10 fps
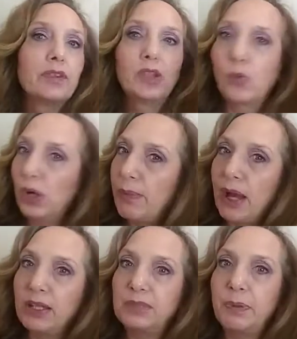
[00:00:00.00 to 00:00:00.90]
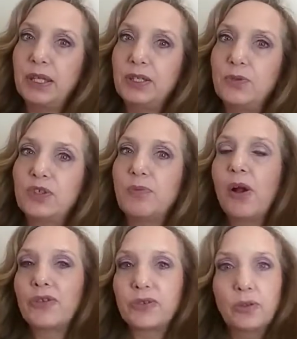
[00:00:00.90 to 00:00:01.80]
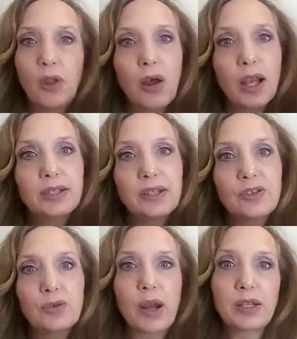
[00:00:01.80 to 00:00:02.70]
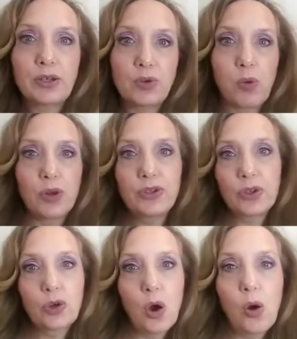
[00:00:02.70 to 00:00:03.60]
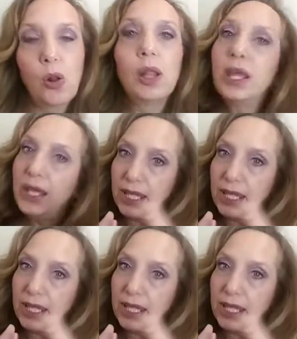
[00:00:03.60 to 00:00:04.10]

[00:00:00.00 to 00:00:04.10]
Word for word: Don't worry about it being too small. So long as it's directed towards your goal,